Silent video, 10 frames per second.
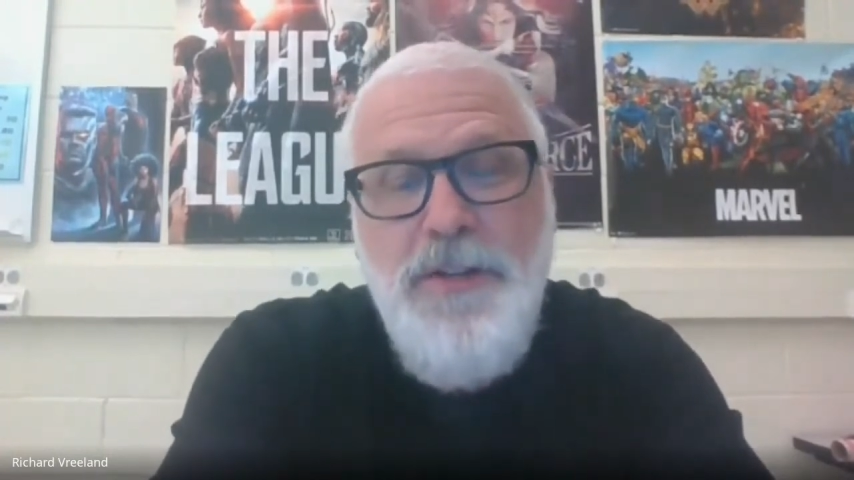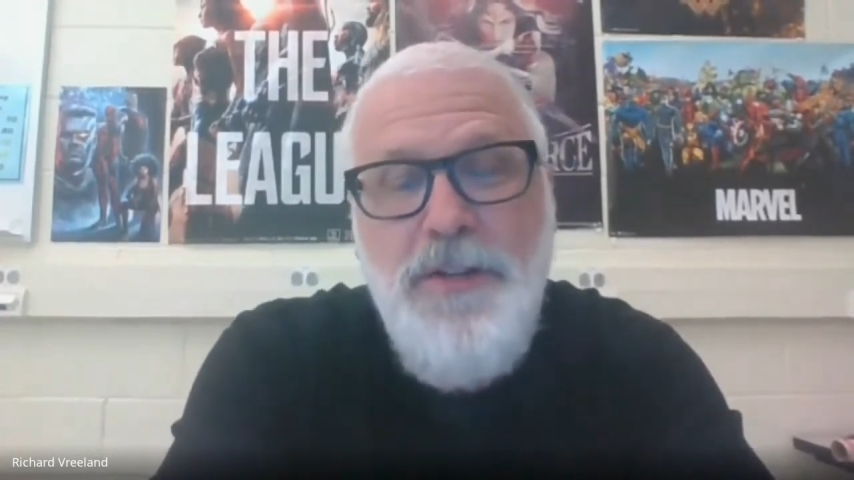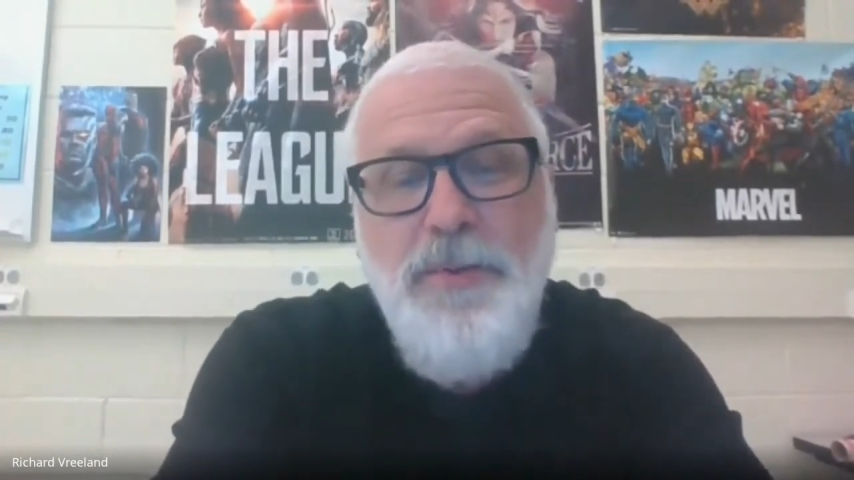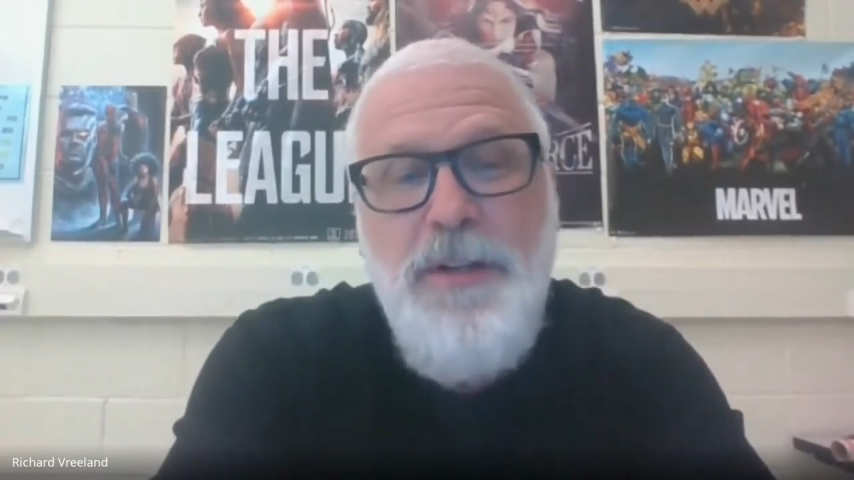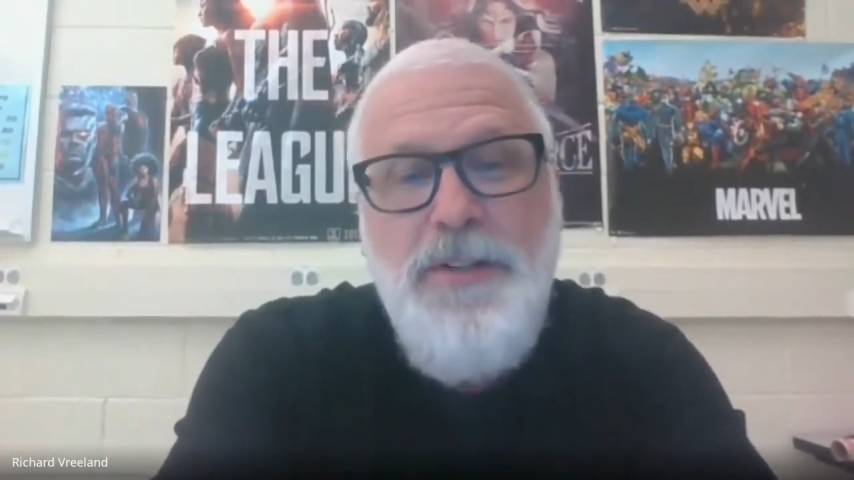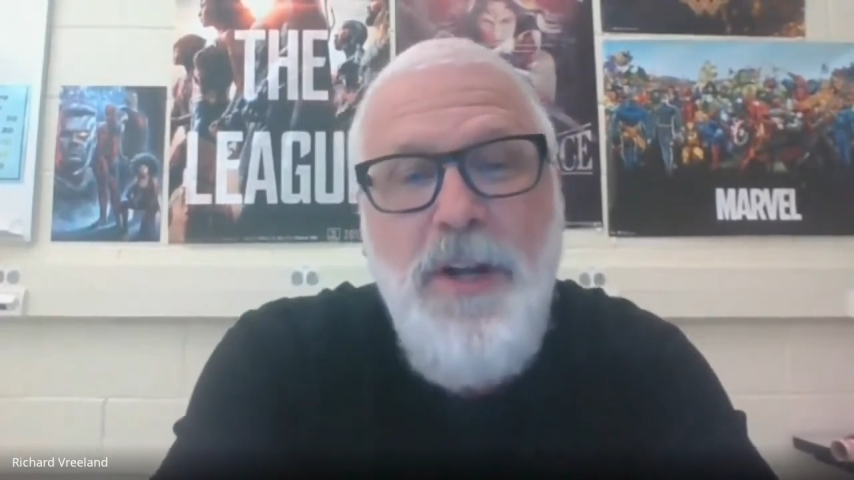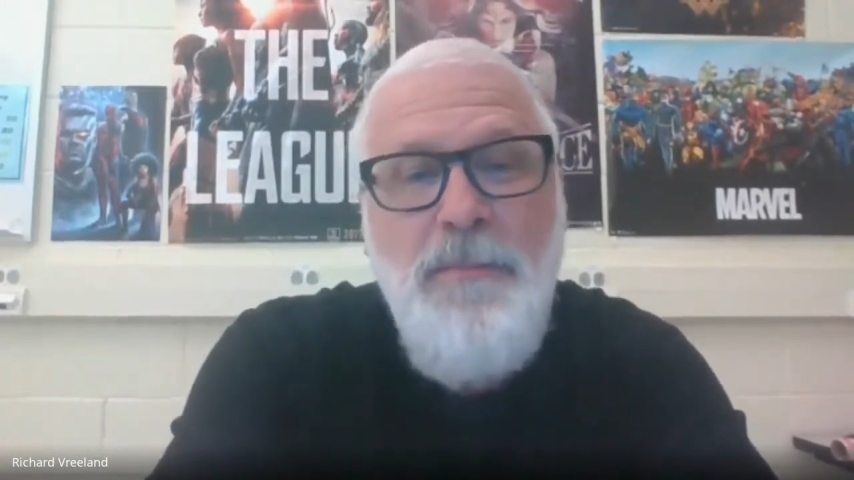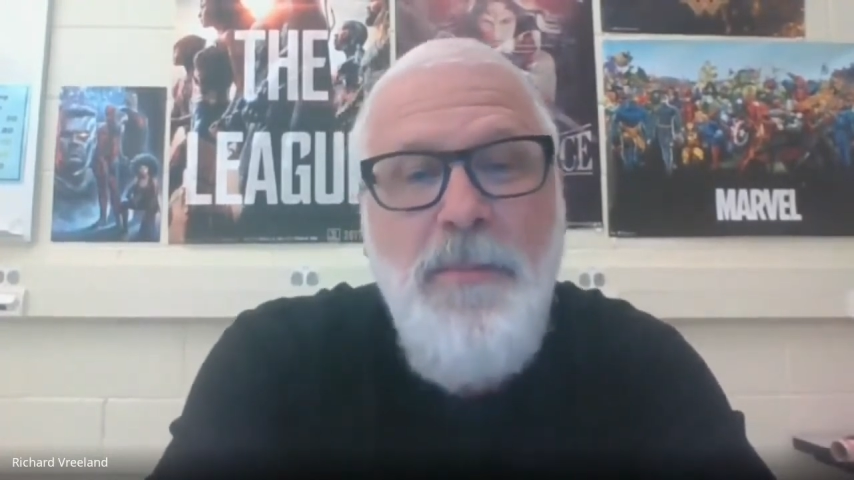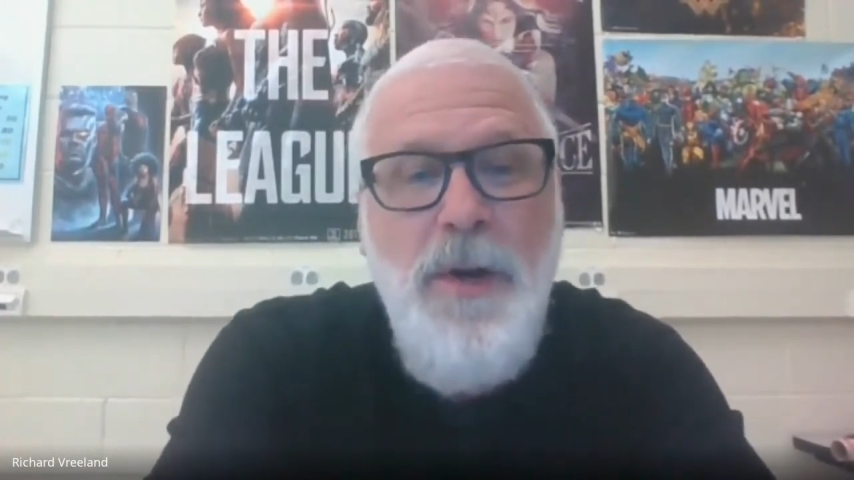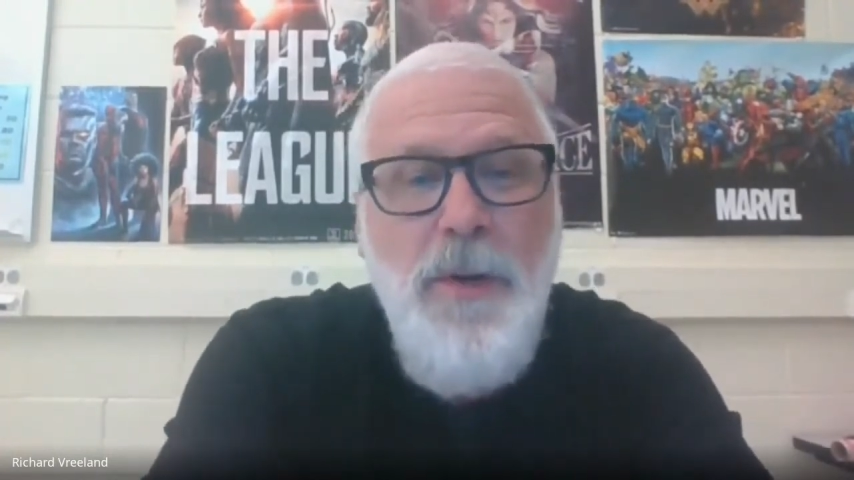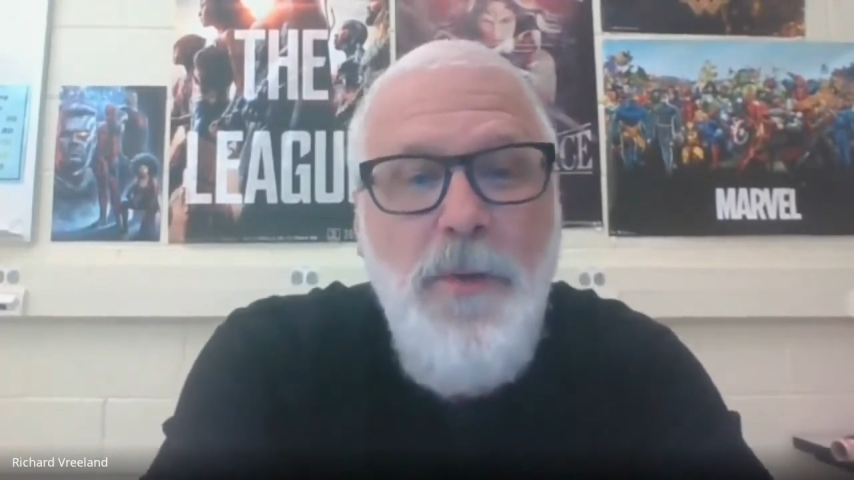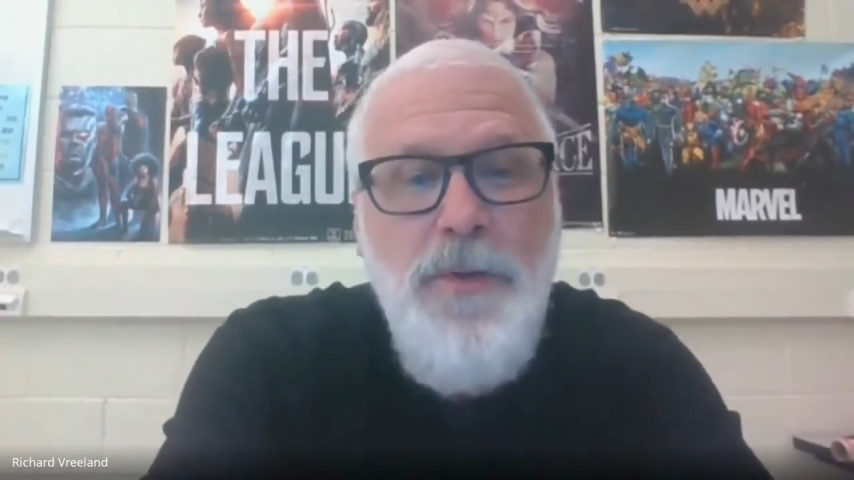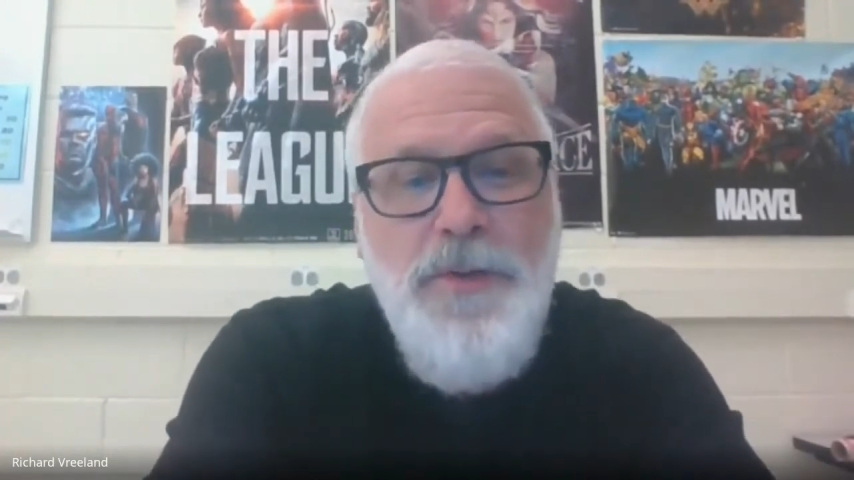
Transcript: So please come with